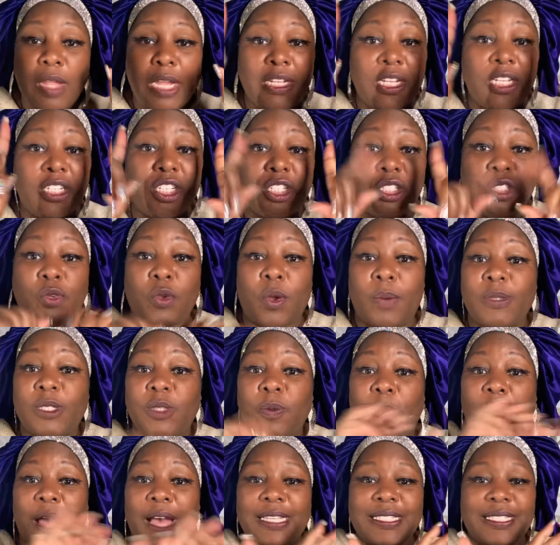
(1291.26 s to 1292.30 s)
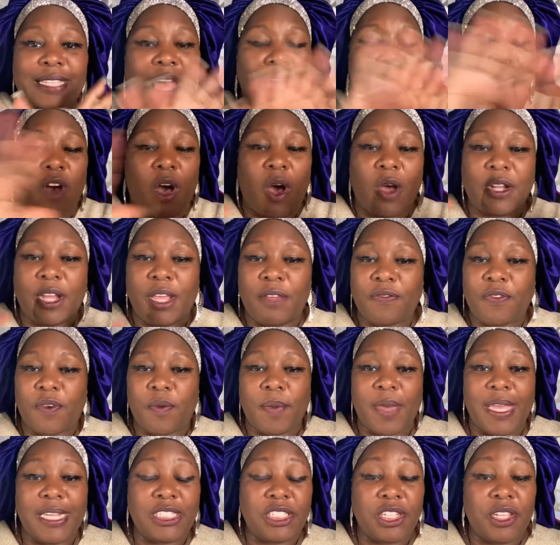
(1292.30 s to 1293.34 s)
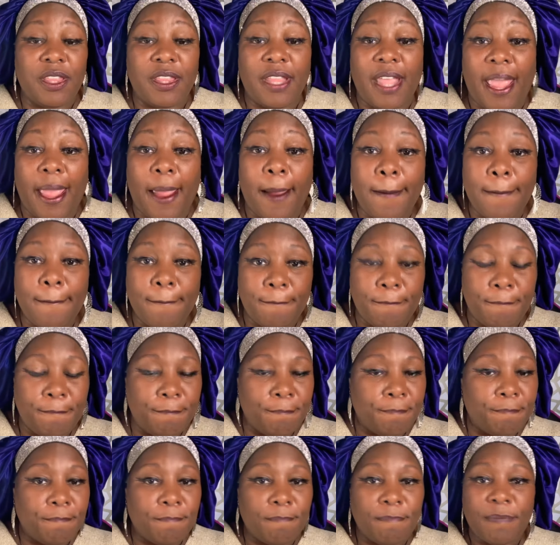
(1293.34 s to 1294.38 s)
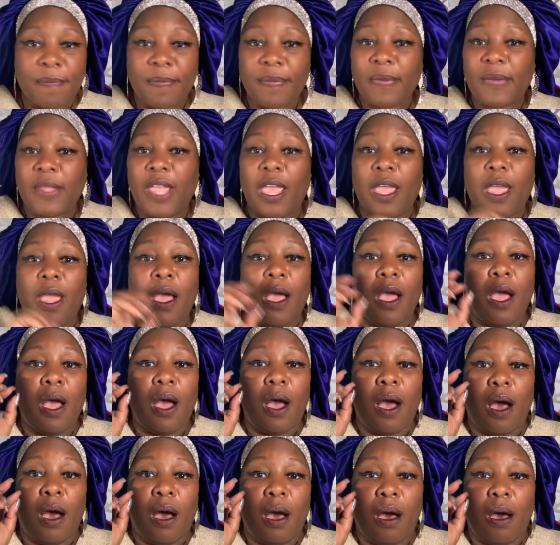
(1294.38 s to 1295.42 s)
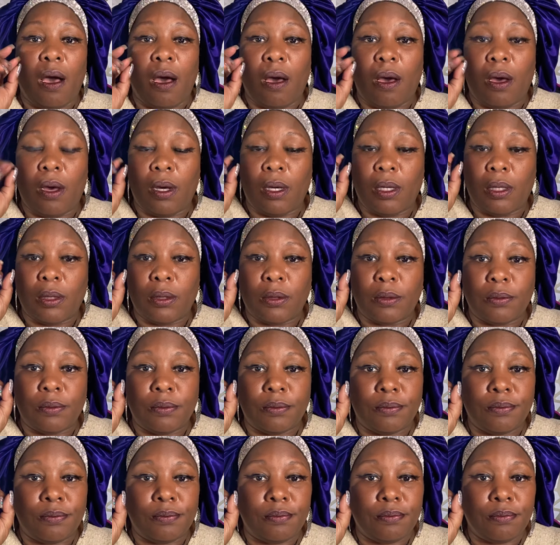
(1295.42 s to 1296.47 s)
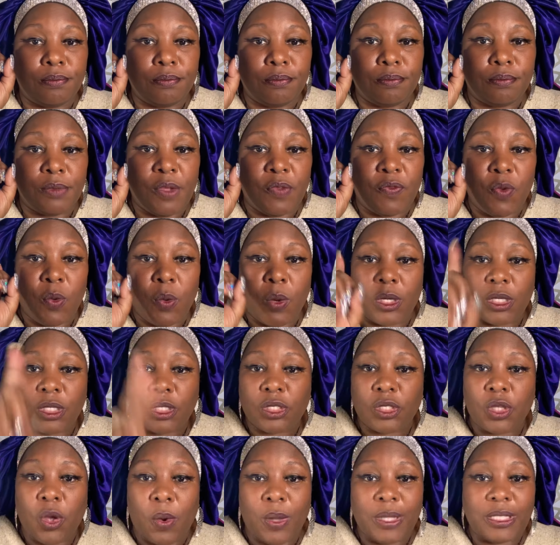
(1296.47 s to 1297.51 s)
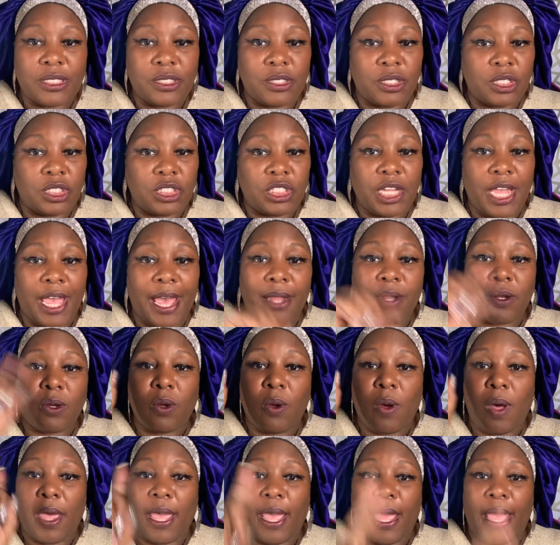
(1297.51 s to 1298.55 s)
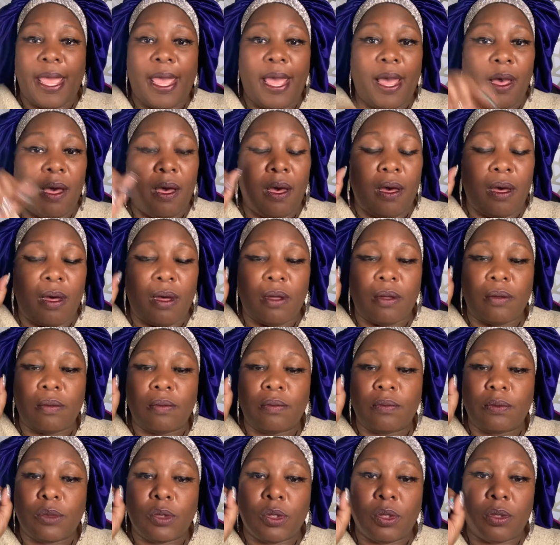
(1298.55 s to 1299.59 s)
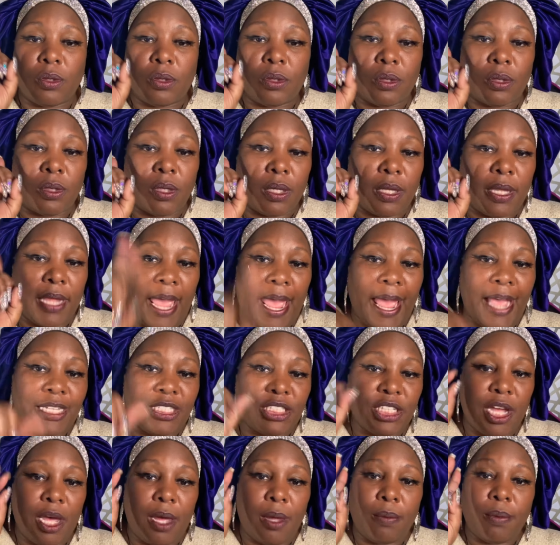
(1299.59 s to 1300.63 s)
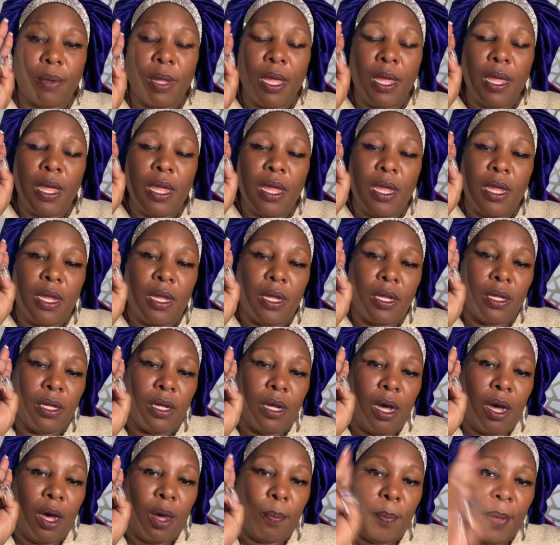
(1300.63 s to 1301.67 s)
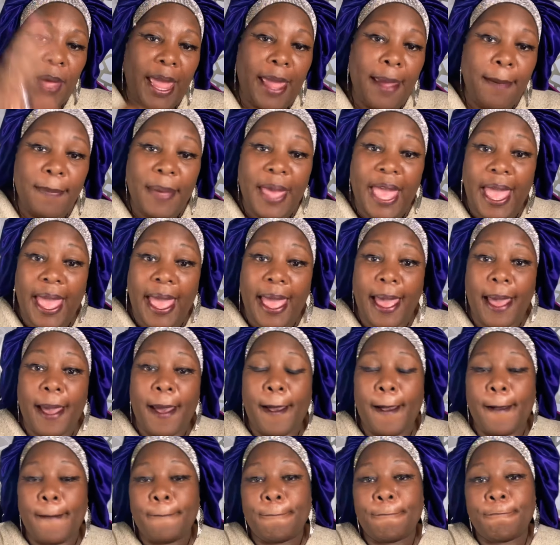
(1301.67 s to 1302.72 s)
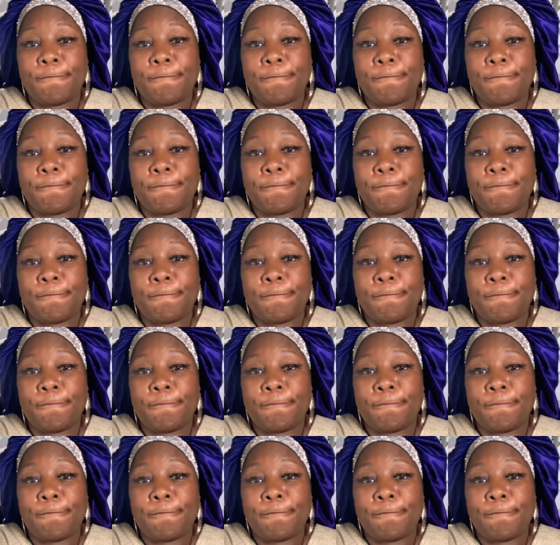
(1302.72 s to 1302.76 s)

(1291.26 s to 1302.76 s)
The description box have all the information there. Um, if you want to sow into the channel, uh, Cash App, uh, PayPal,